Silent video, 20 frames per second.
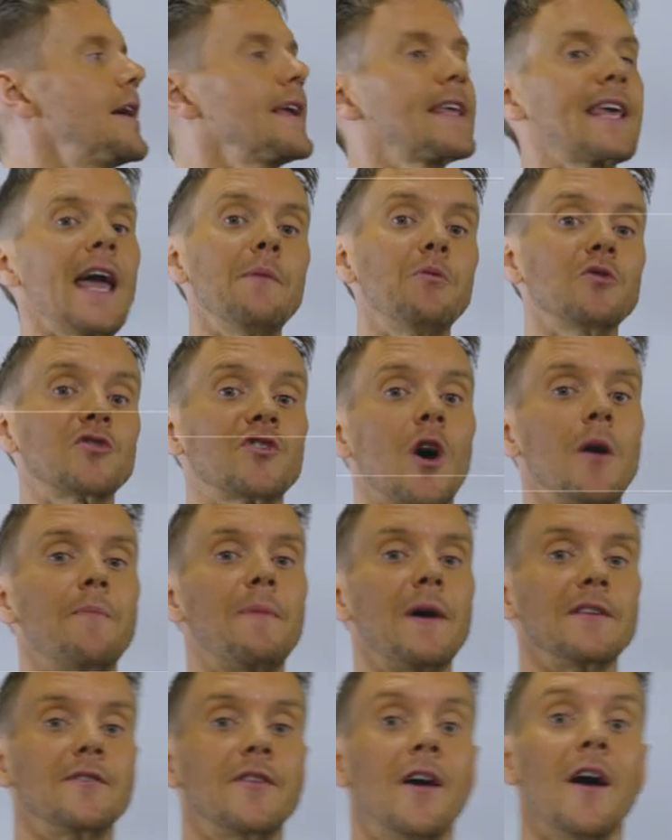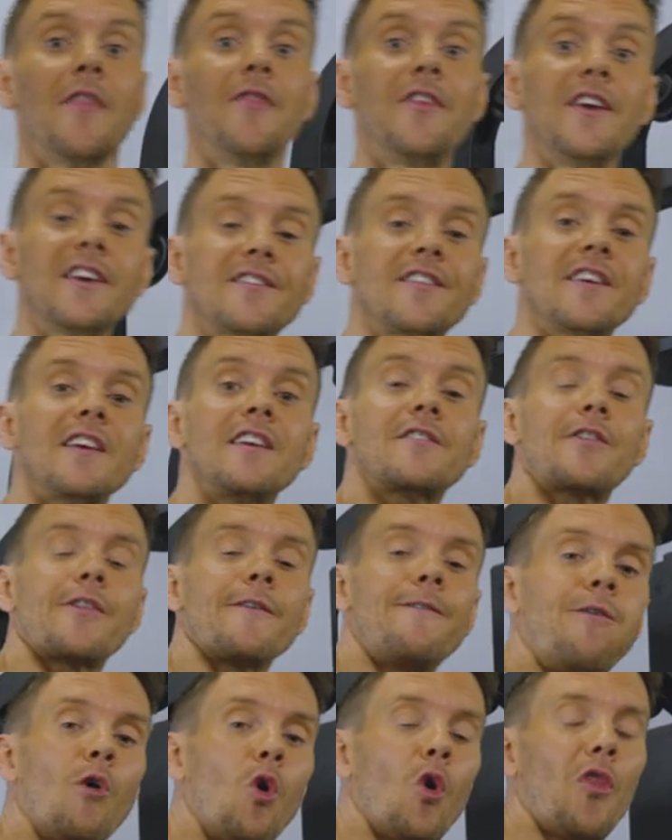Cable side bends. This is the
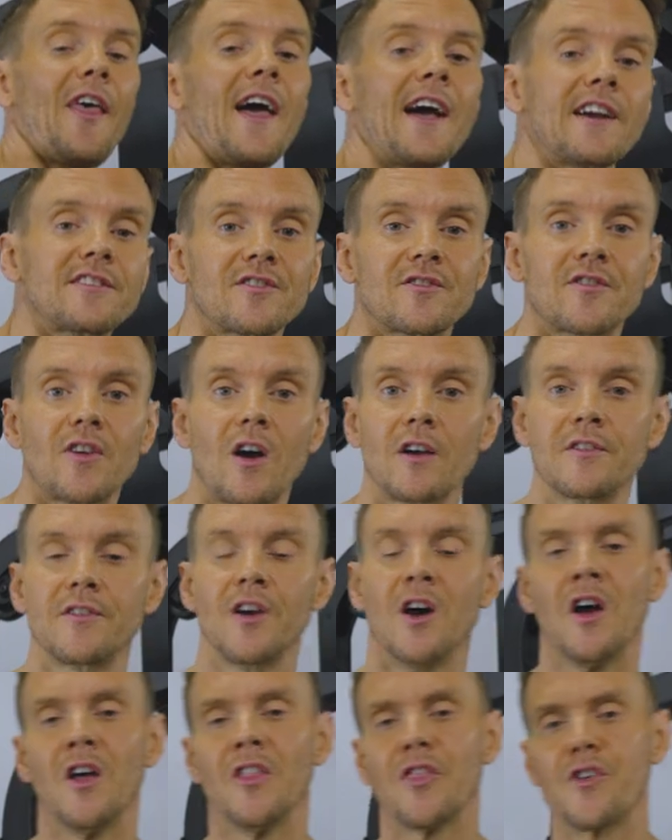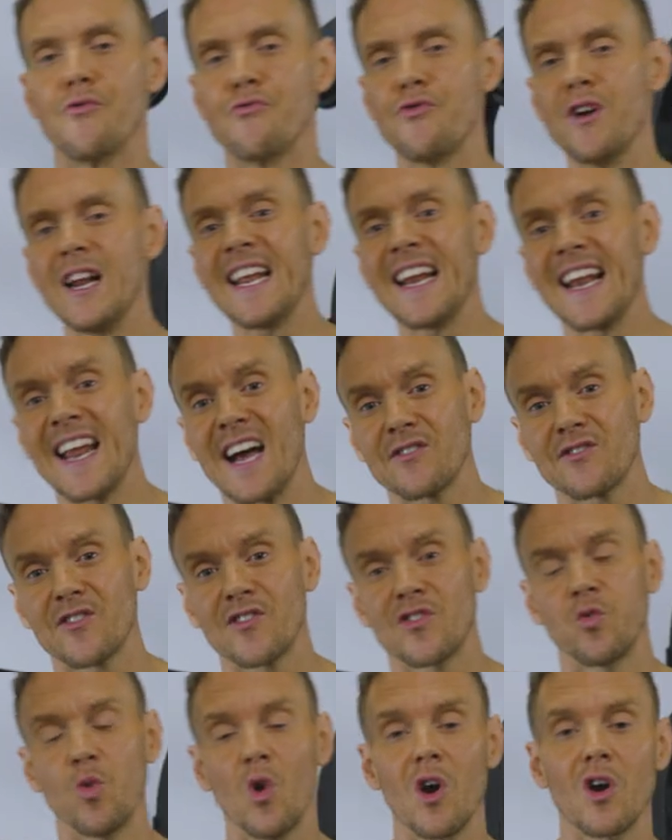fourth exercise that really allows
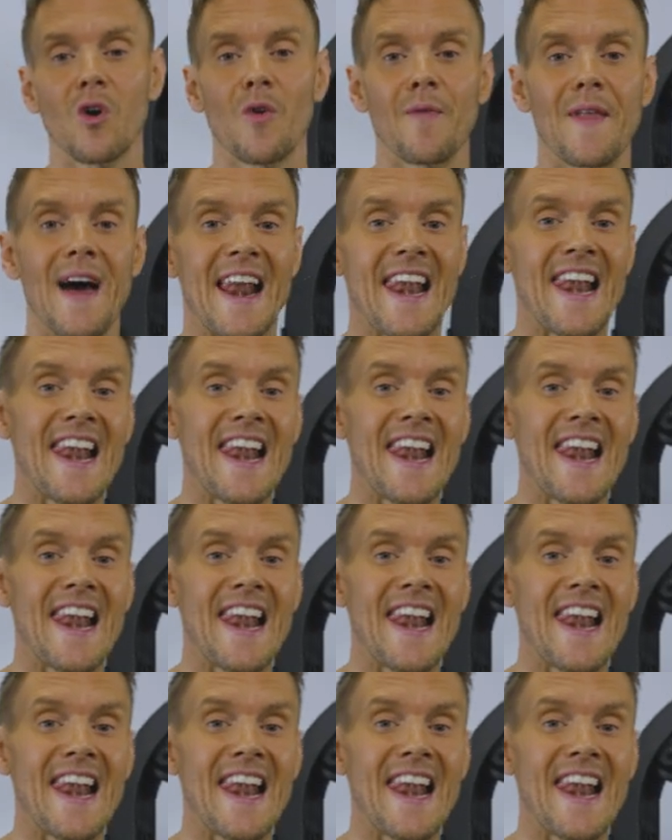us to work on that